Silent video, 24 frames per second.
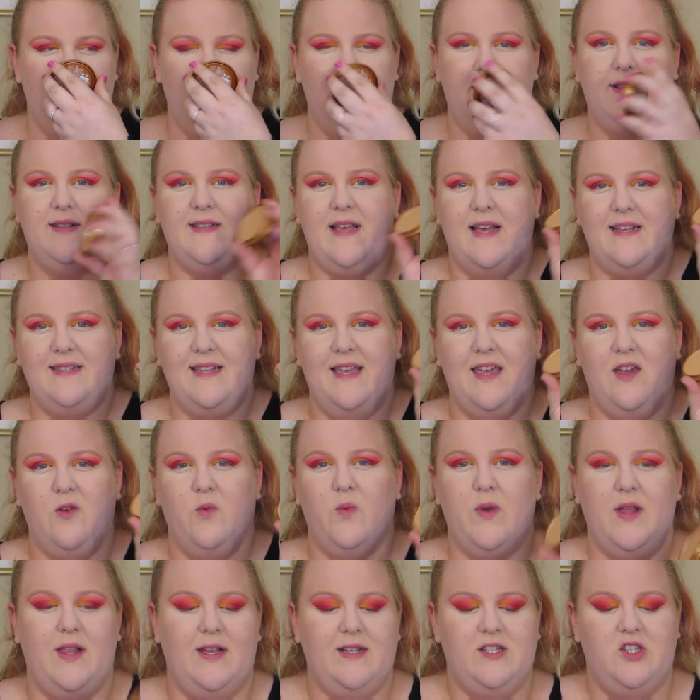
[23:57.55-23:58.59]
This has like a
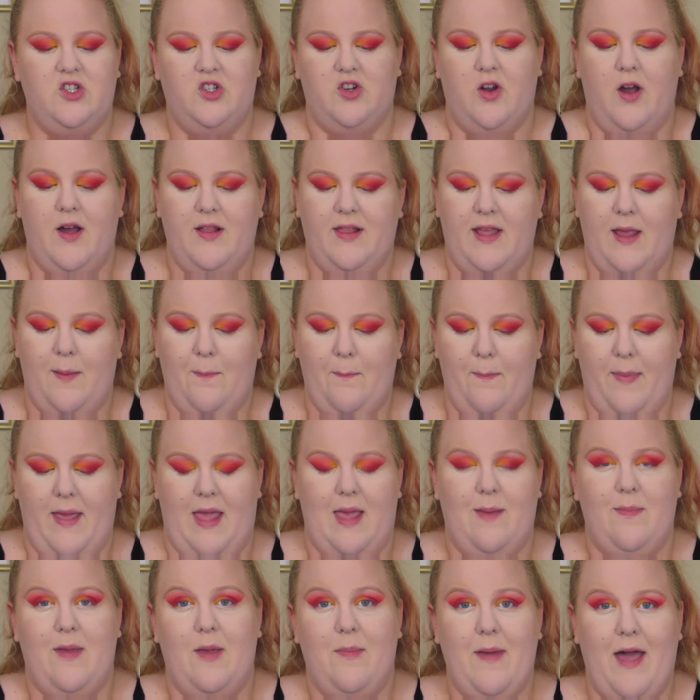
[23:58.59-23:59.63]
really strong like
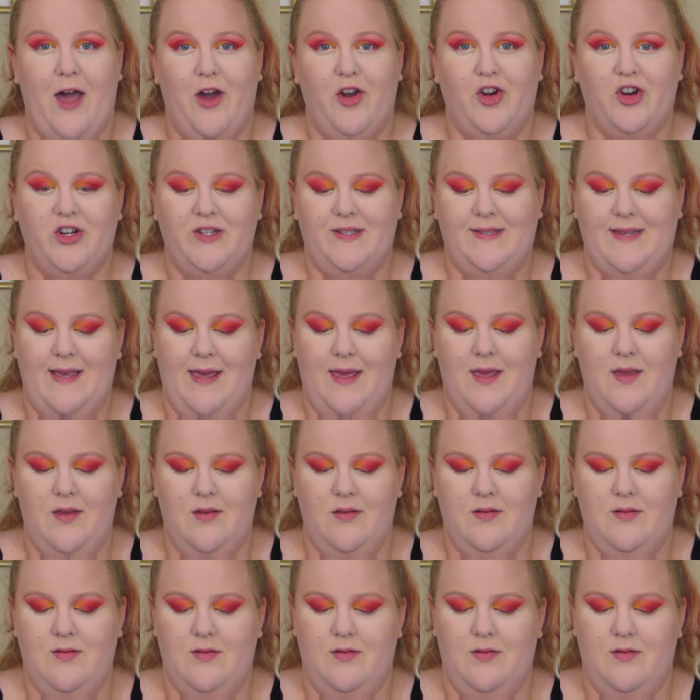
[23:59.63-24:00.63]
baby powder scent.